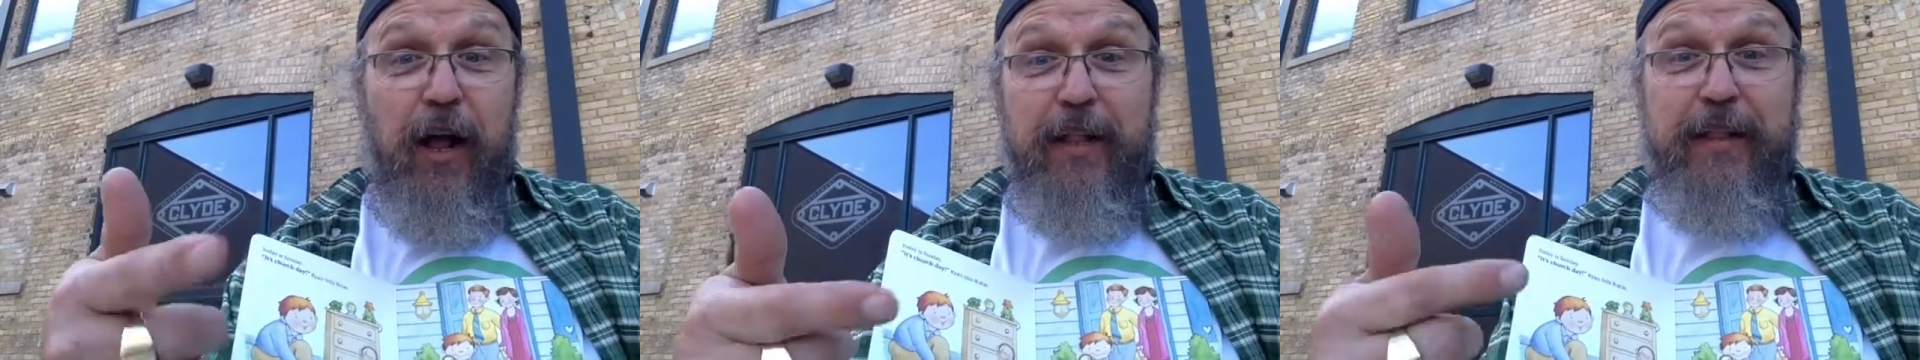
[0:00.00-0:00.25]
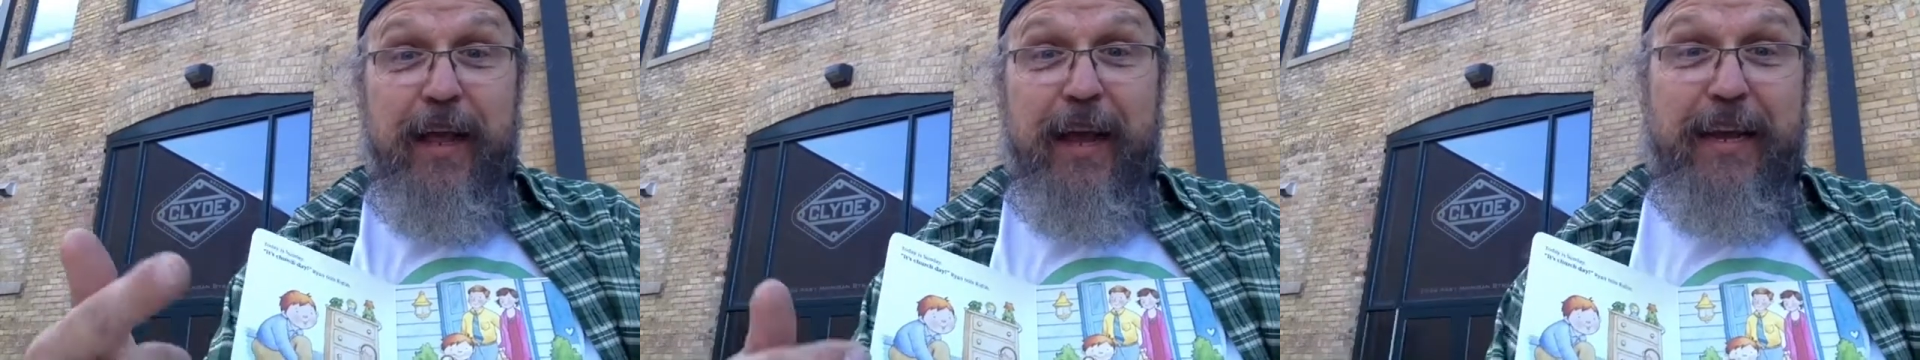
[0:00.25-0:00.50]

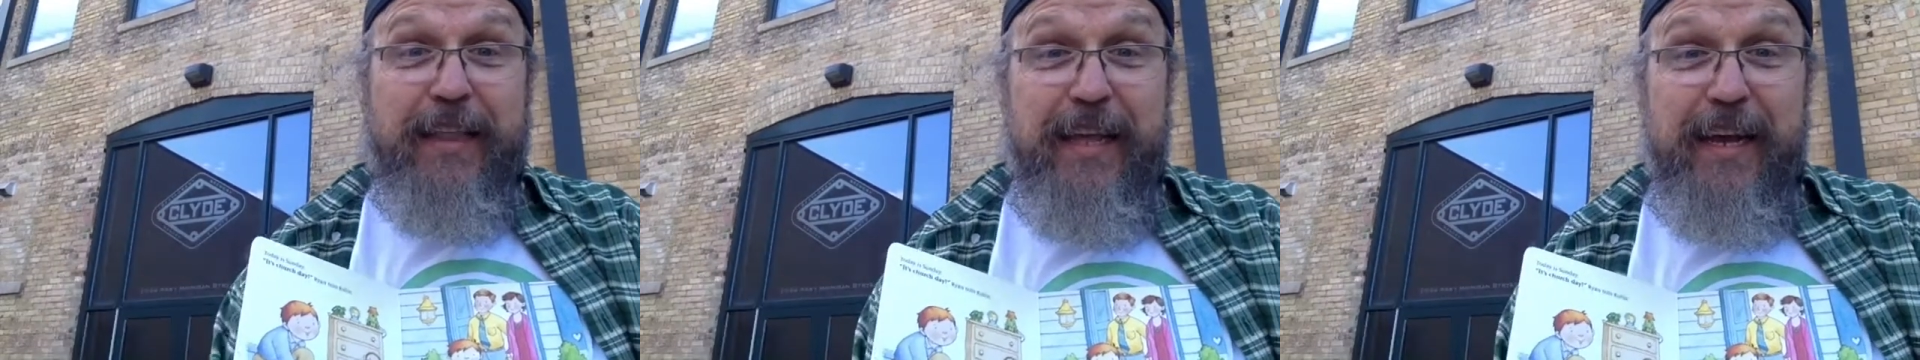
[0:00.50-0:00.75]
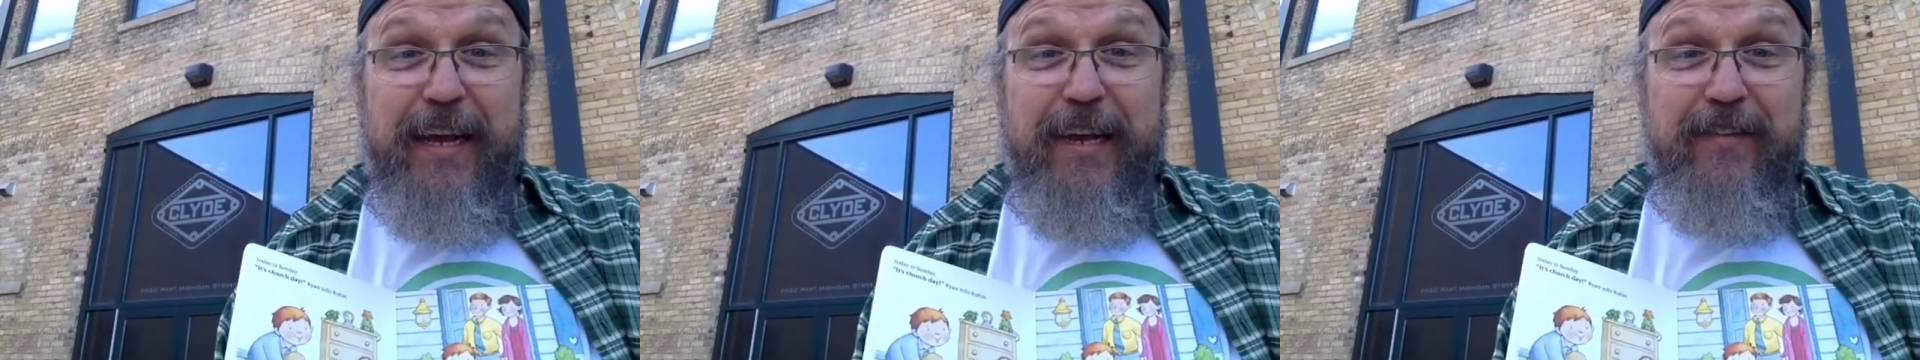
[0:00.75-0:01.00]
like
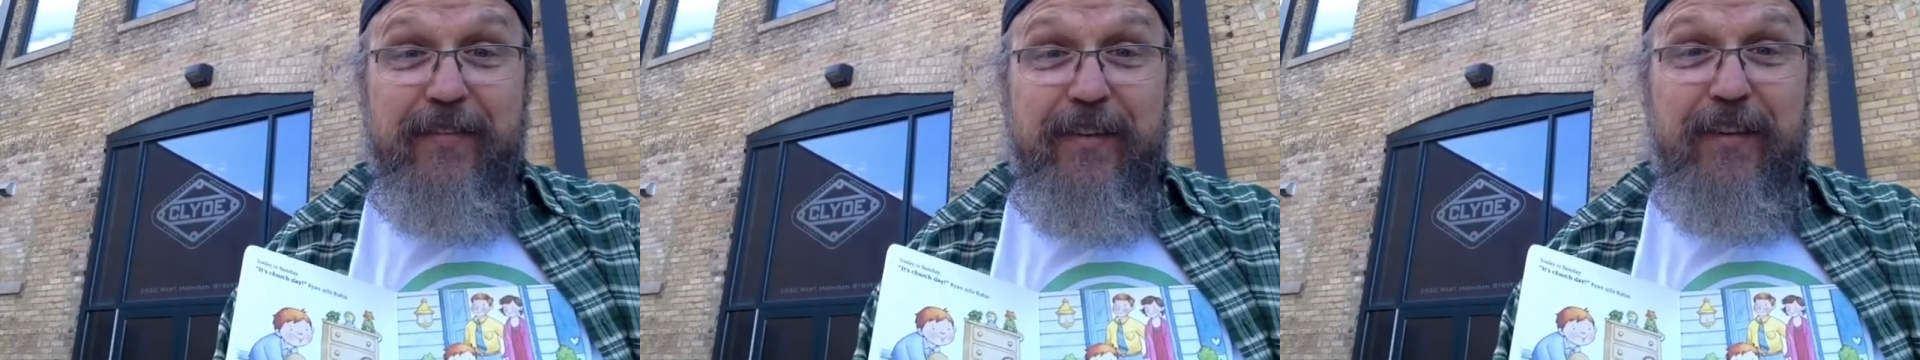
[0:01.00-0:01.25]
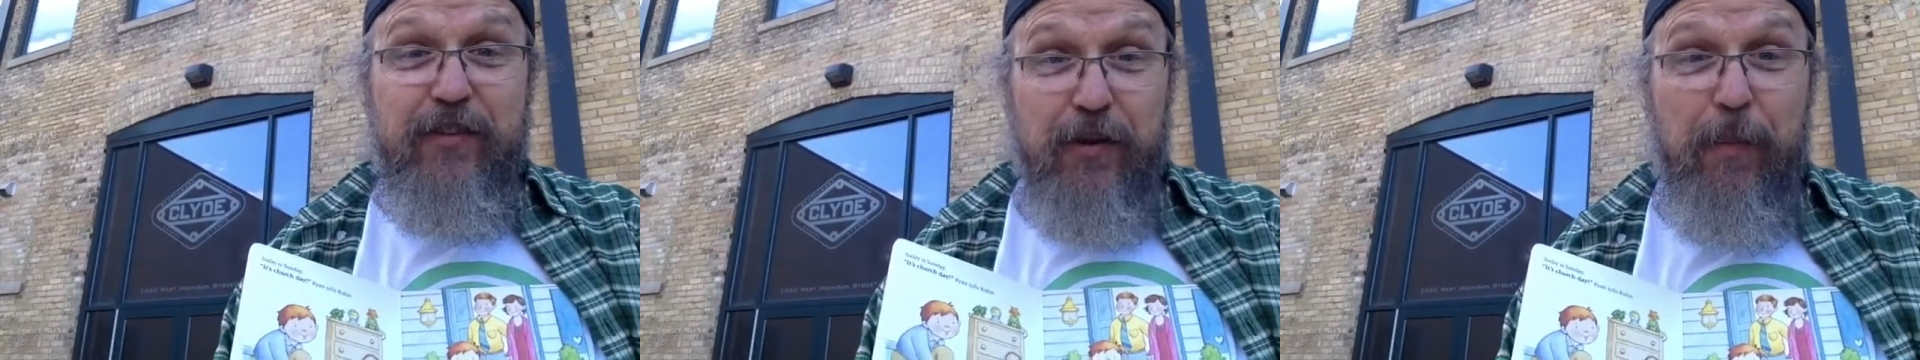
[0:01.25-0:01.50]
this
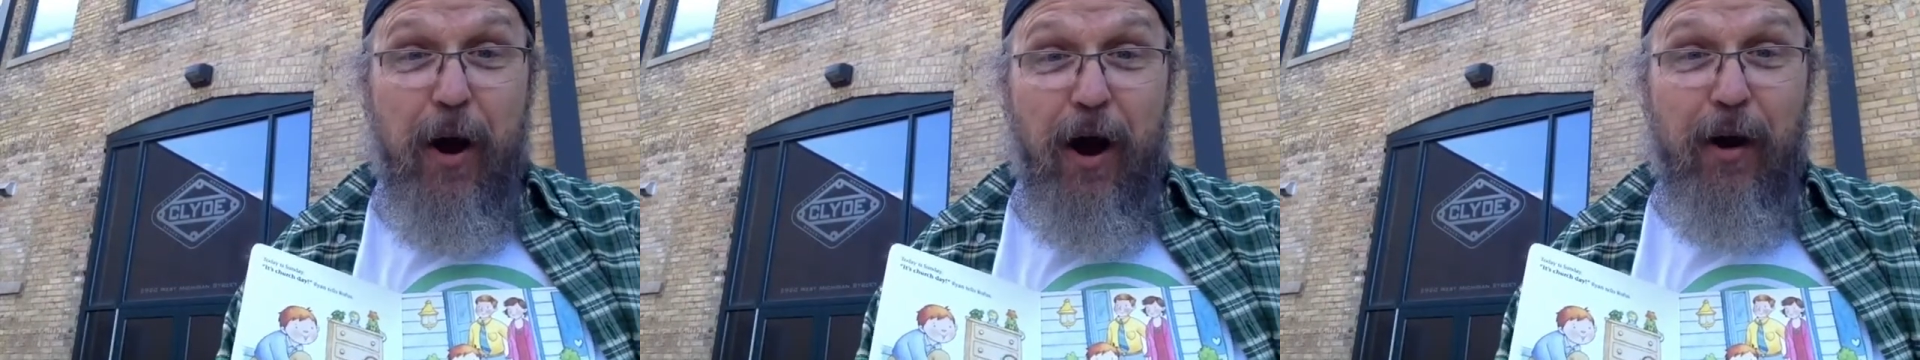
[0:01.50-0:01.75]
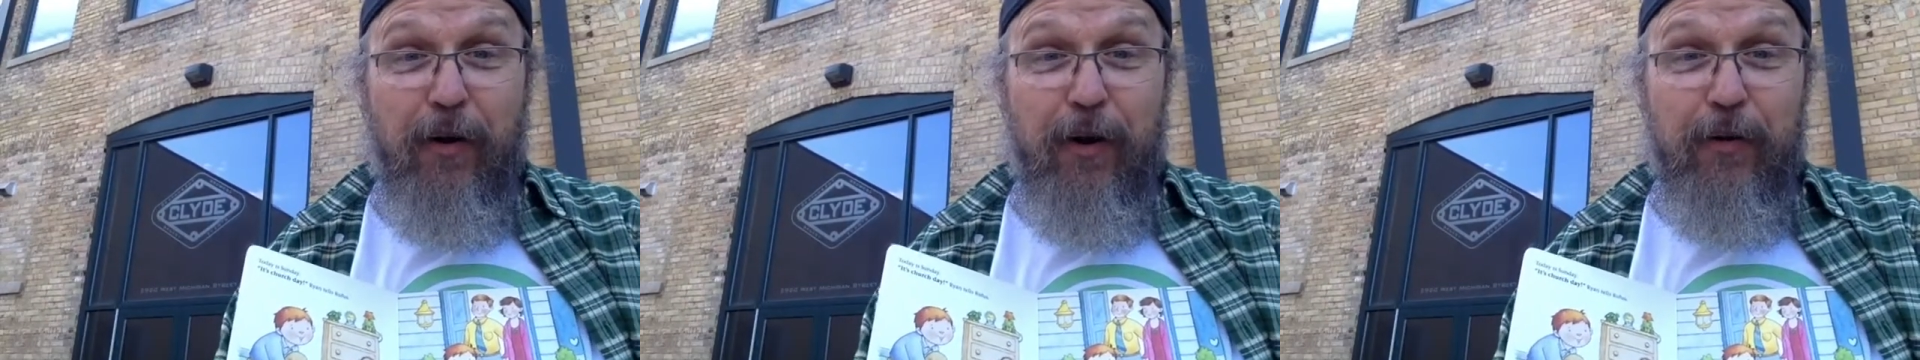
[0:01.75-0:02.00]

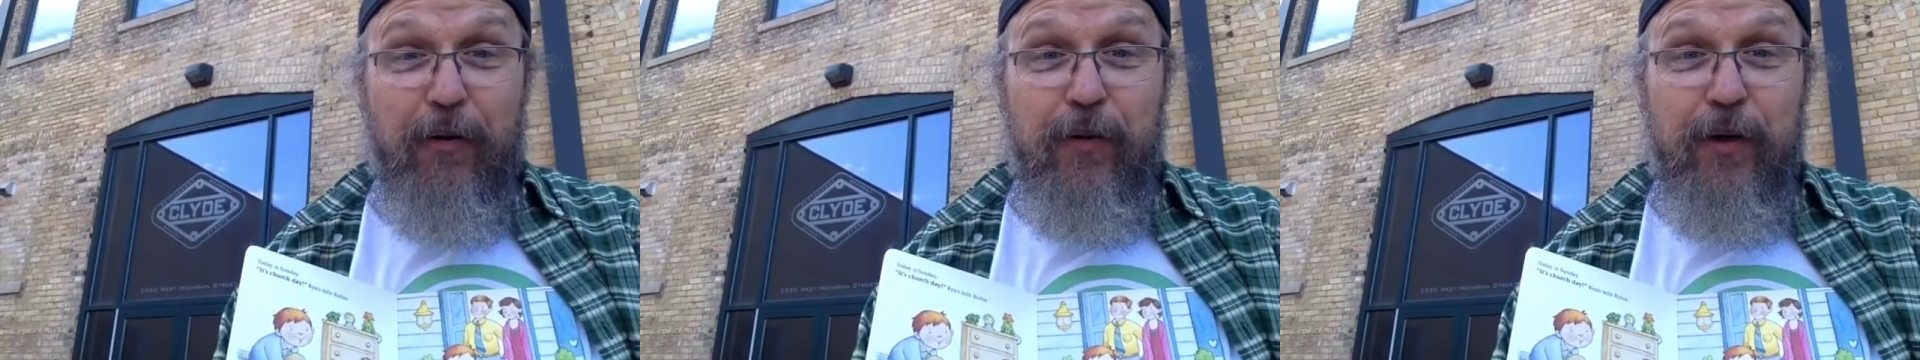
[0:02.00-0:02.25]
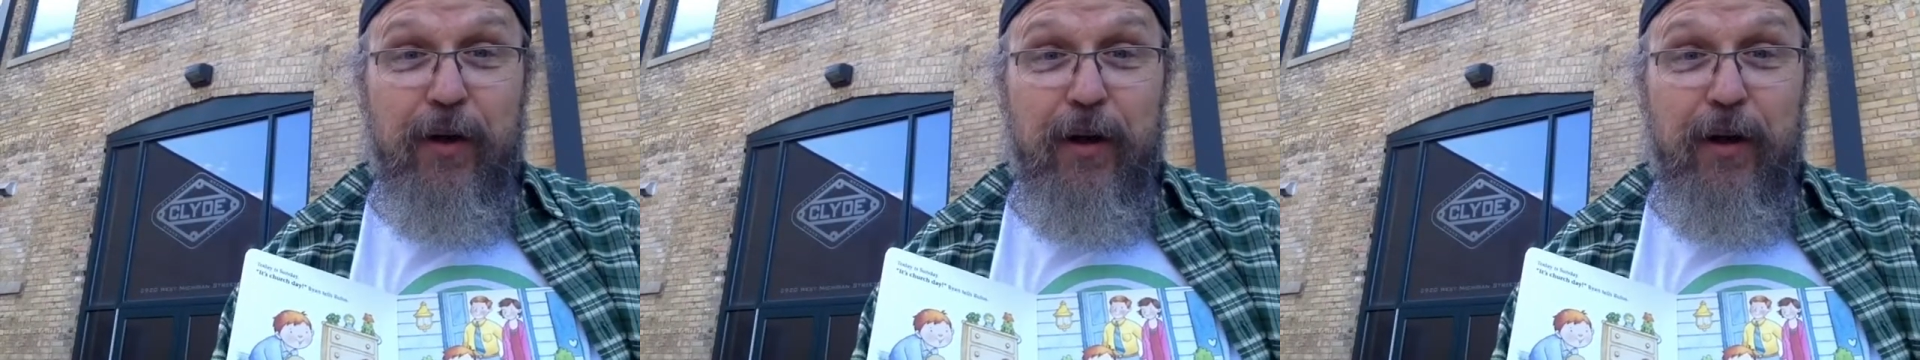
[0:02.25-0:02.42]
tomorrow.